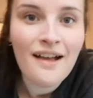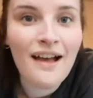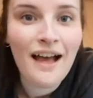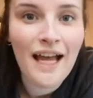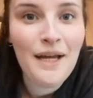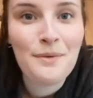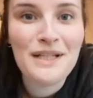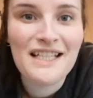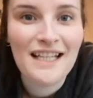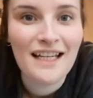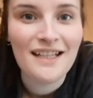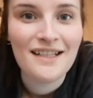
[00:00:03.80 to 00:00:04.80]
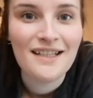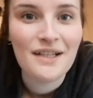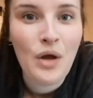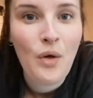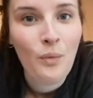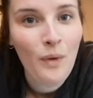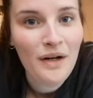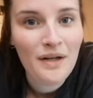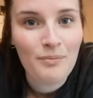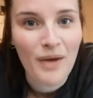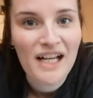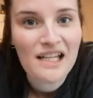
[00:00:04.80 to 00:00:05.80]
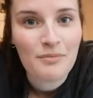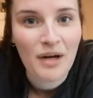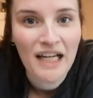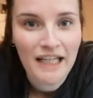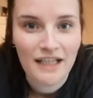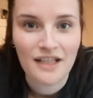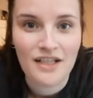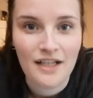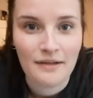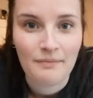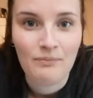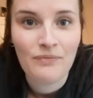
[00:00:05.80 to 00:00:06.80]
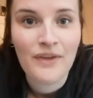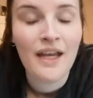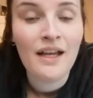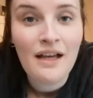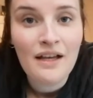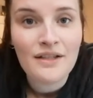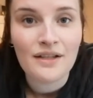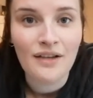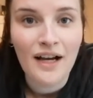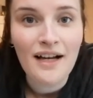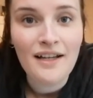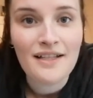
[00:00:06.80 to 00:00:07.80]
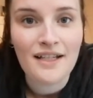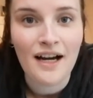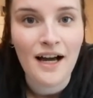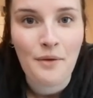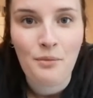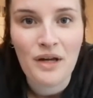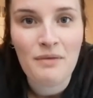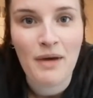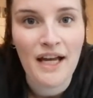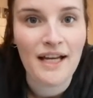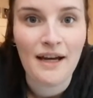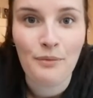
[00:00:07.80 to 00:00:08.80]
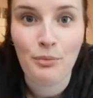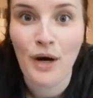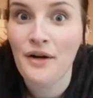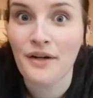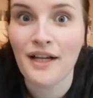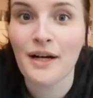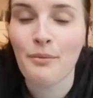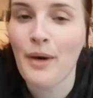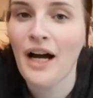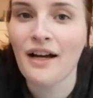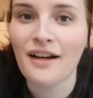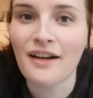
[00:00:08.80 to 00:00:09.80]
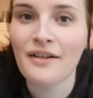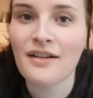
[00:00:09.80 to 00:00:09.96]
Hey whiz kids, welcome back to my kitchen. So last time we made a brownie in a mug.